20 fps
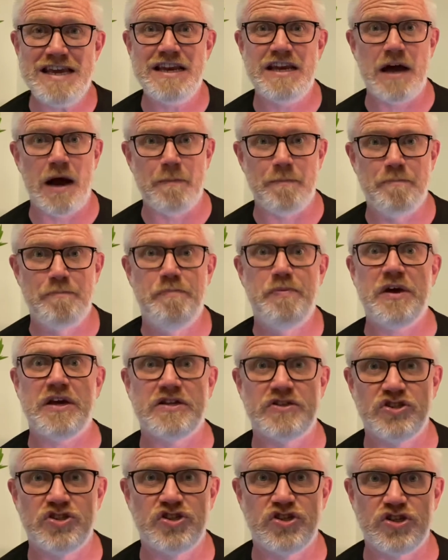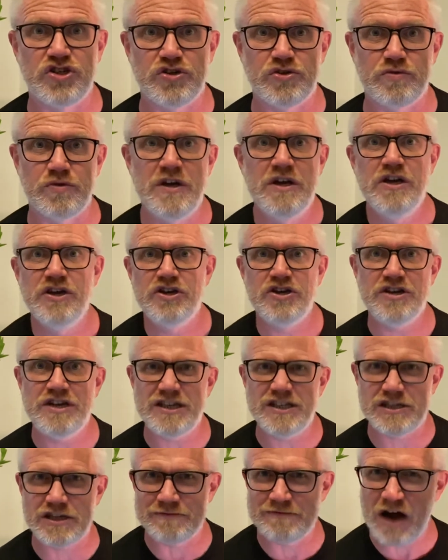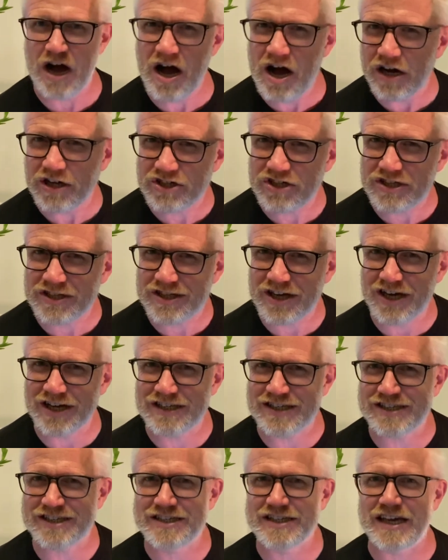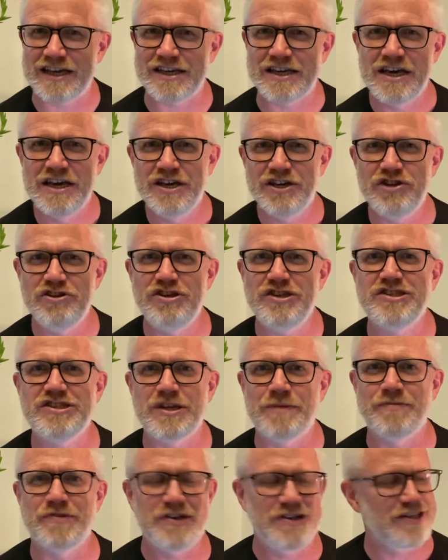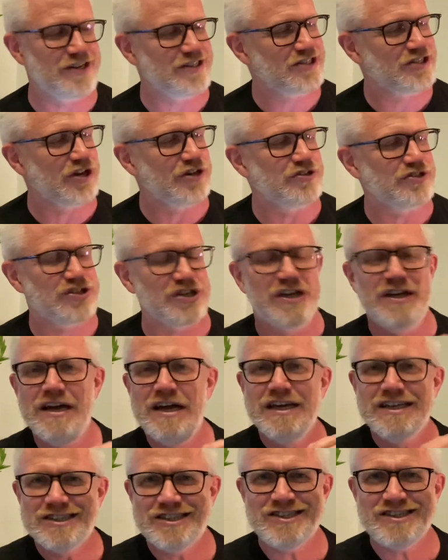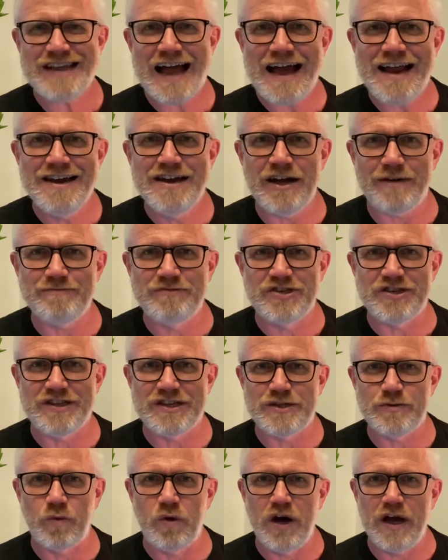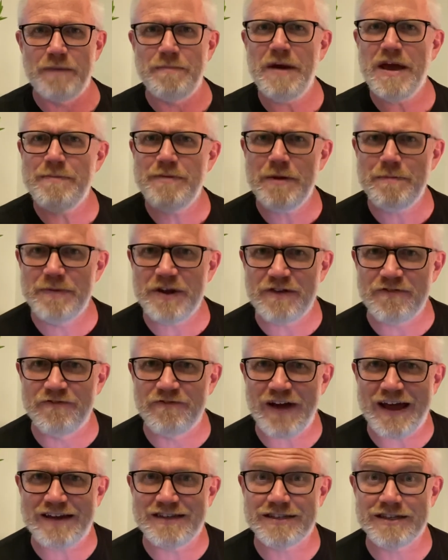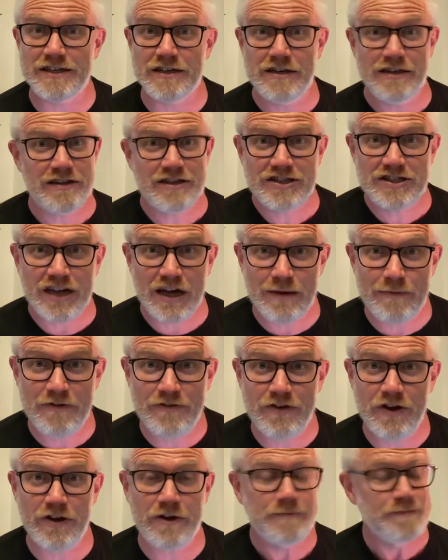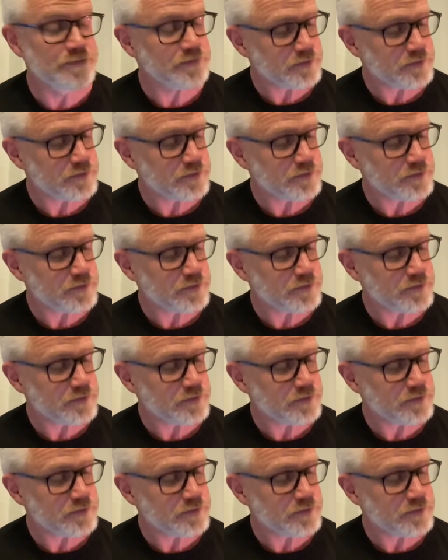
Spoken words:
a big stew. You need some Argentine steak. You need something that's going to stand up to this wine. Maybe a bit of venison at this time of year.